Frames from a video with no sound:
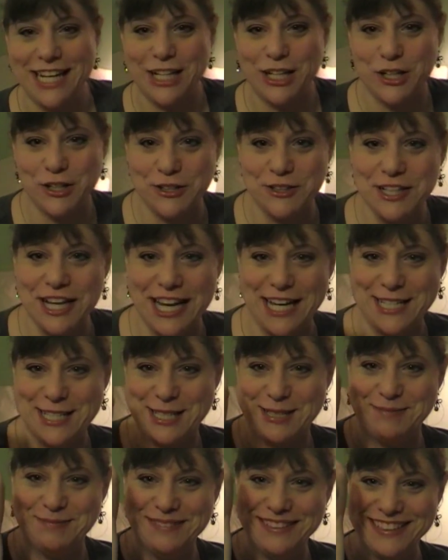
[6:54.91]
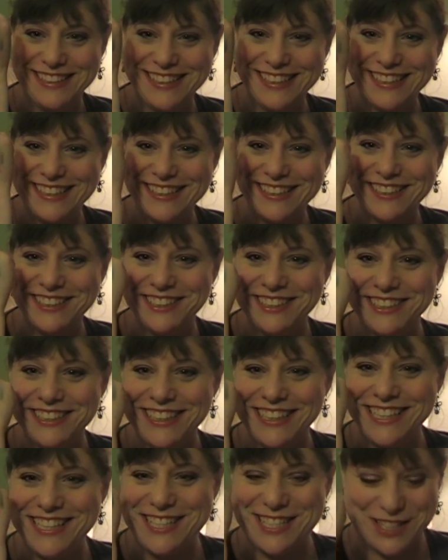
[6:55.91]
a girlgasm. Look,
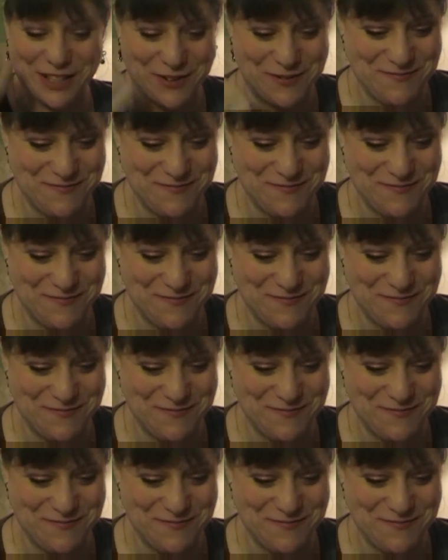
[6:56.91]
it's so